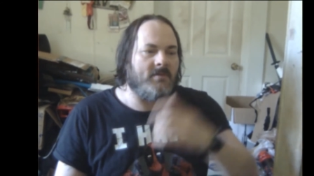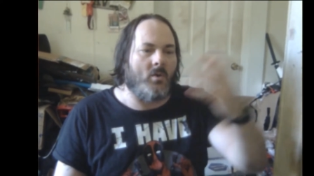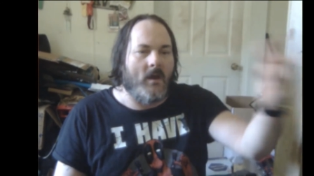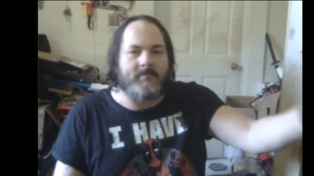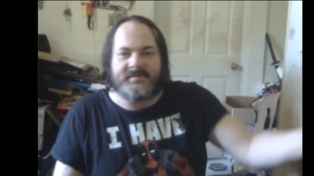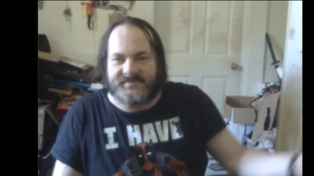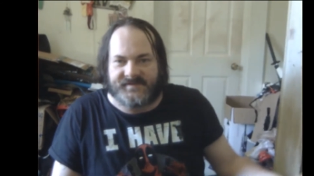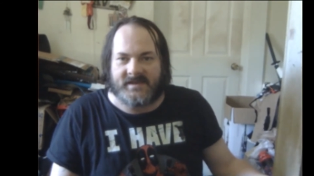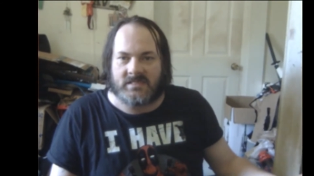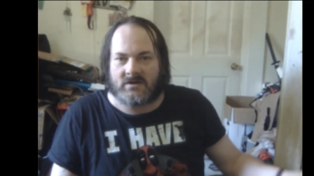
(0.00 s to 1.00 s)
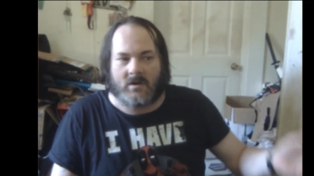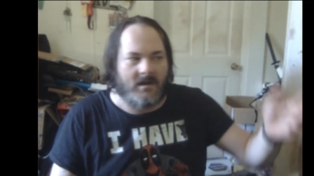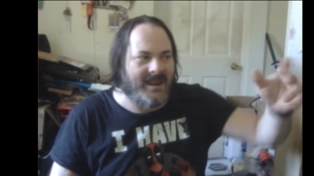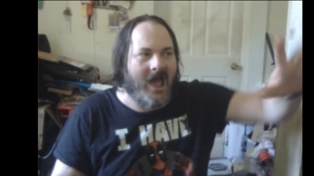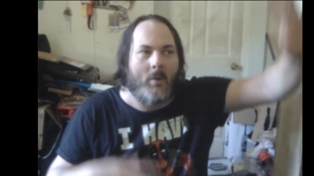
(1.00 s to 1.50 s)
weapons dealer
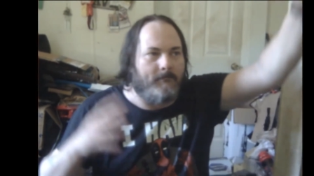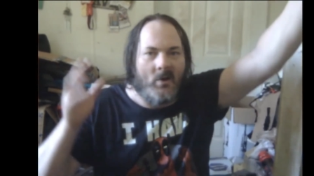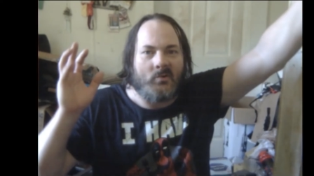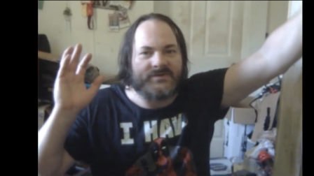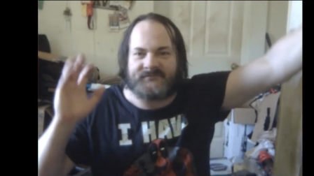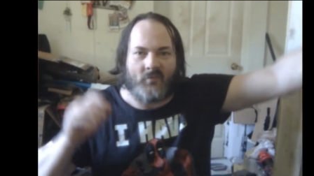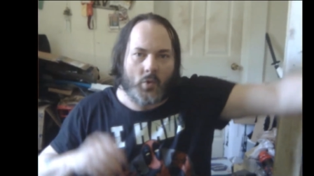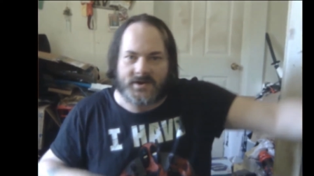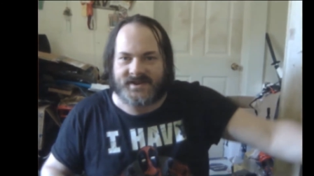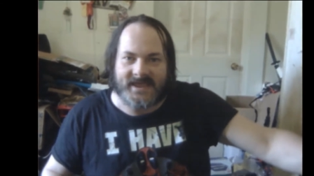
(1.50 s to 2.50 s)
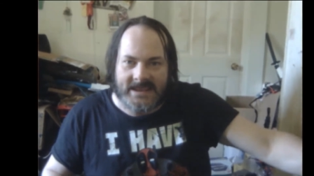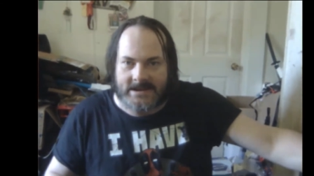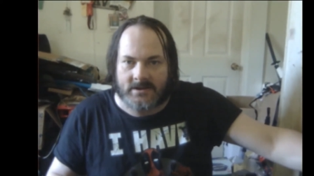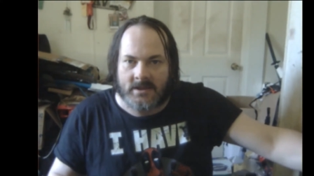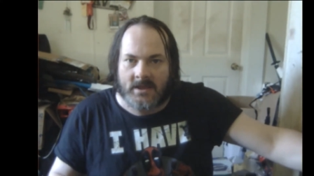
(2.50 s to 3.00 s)
on Outpost
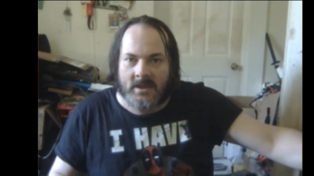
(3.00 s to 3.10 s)
14,